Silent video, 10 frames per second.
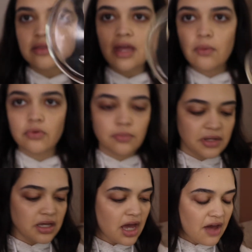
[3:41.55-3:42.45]
that would
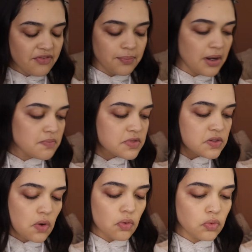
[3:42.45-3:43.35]
be half a pump,
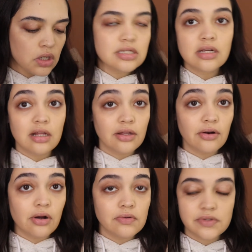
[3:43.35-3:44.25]
so a little
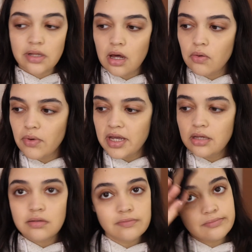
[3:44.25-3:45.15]
goes a long
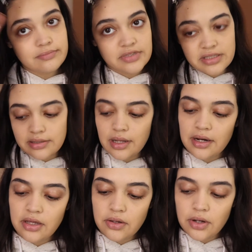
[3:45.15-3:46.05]
way, just
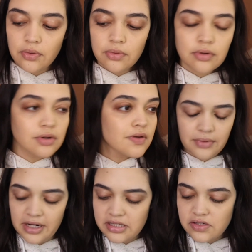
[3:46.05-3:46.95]
letting you know.
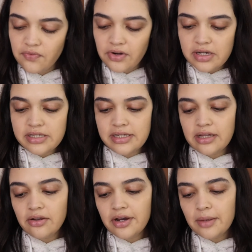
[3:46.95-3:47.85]
Alright, so for
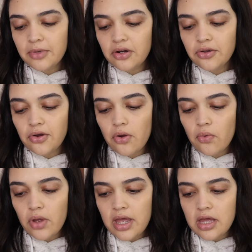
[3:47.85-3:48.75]
concealer, I'm gonna
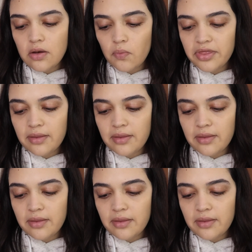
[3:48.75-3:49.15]
go in with the